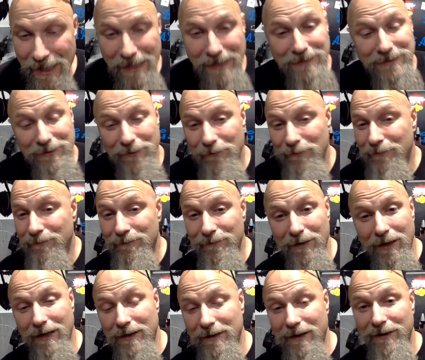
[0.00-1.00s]
So
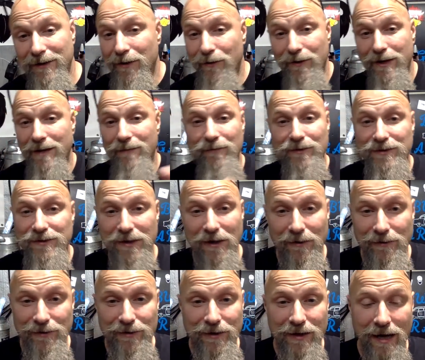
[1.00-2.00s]
I know Kim was
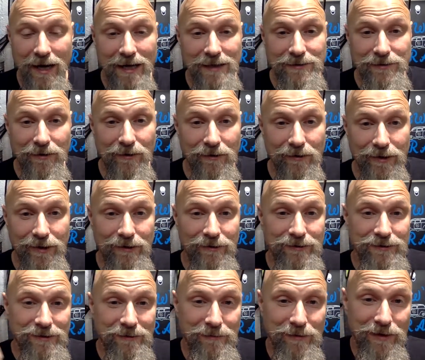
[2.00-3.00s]
telling you guys earlier,
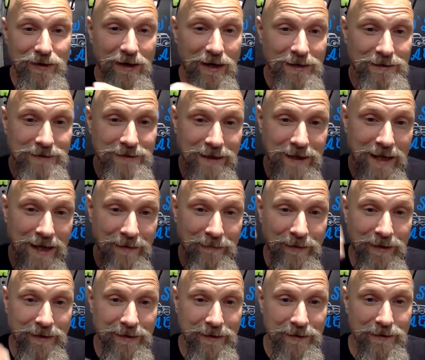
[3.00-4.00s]
and some of you guys that came
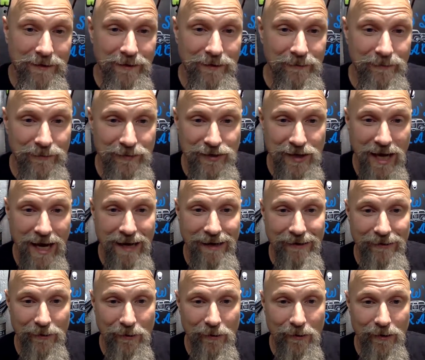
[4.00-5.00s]
into the chat a
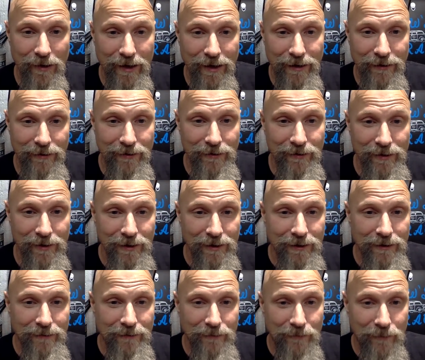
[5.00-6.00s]
little later,
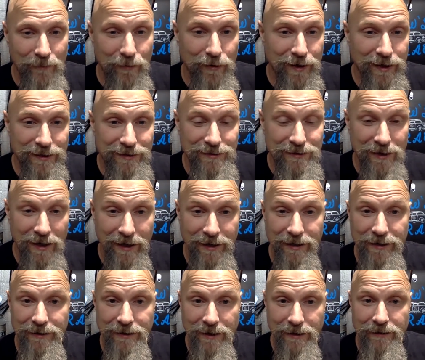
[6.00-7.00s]
pretty
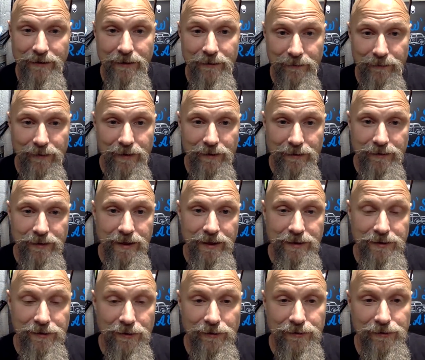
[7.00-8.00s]
excited that the
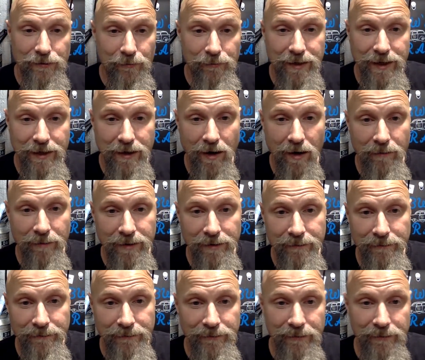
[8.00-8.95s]
t-shirts will be coming.